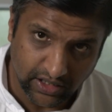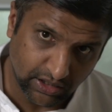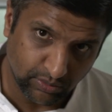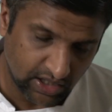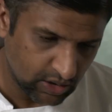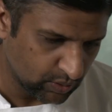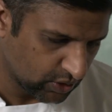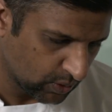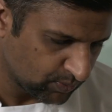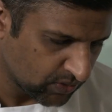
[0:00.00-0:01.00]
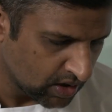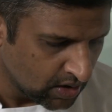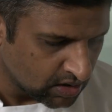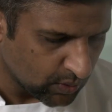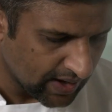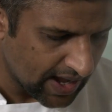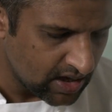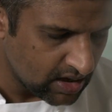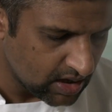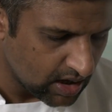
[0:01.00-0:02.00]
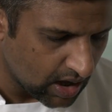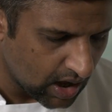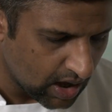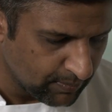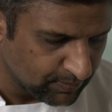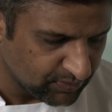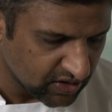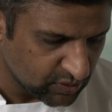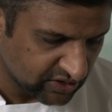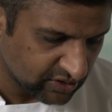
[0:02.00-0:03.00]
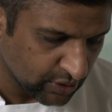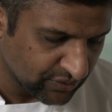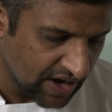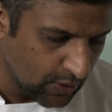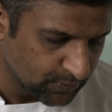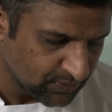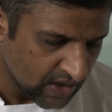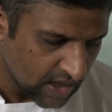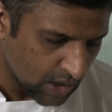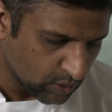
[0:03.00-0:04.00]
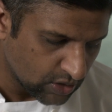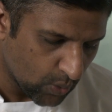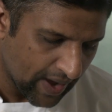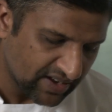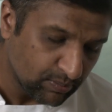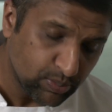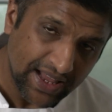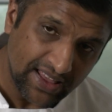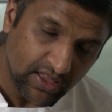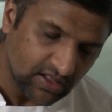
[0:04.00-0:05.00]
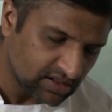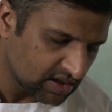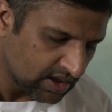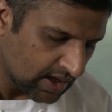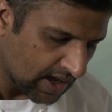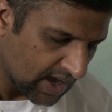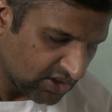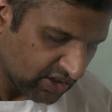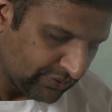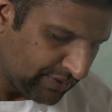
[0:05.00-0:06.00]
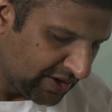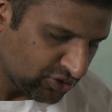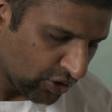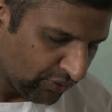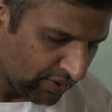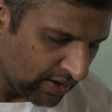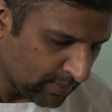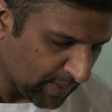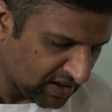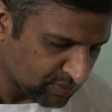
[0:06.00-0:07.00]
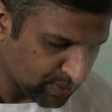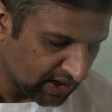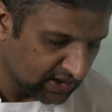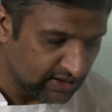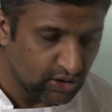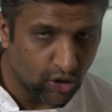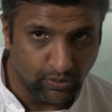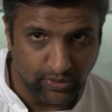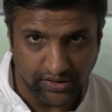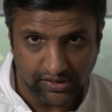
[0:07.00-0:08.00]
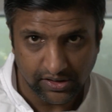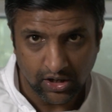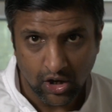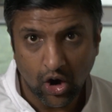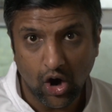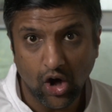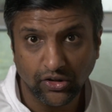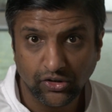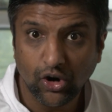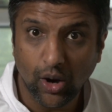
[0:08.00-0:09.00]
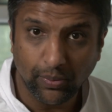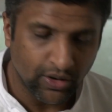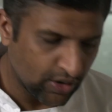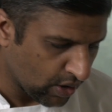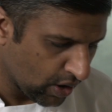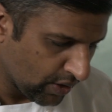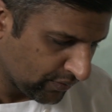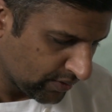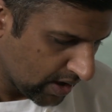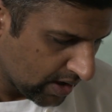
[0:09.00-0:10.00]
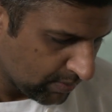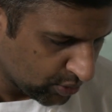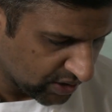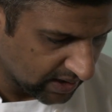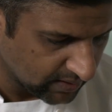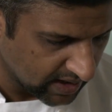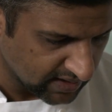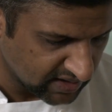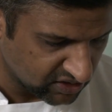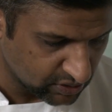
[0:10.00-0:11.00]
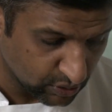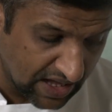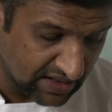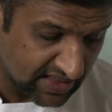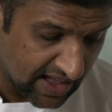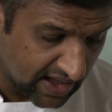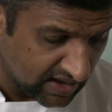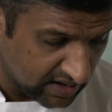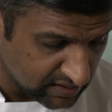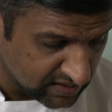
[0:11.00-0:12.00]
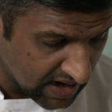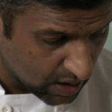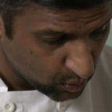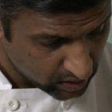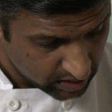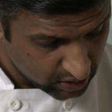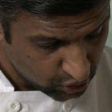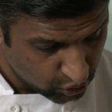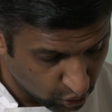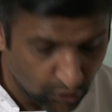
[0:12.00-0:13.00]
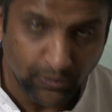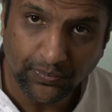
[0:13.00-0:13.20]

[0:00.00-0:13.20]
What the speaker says: That's something you would do. So when I switch this off now, I will go ahead and plate this, and you can finish off by sprinkling the almonds on the top of the pudding and the dish. So that there is now done.